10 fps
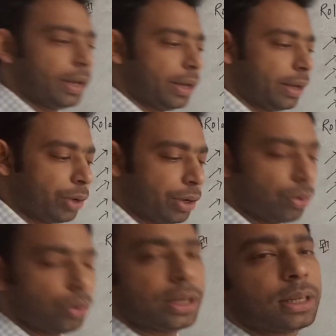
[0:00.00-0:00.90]
We
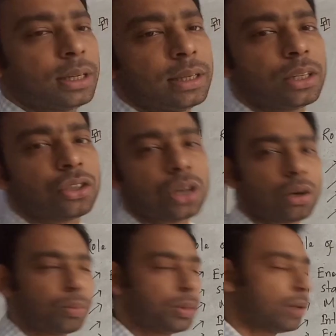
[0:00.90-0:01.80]
know that in the
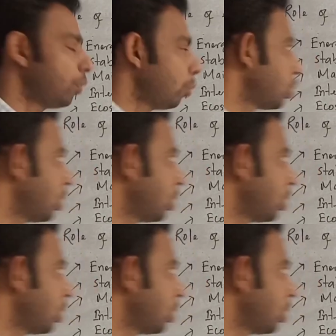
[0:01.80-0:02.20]
chart of the flow chart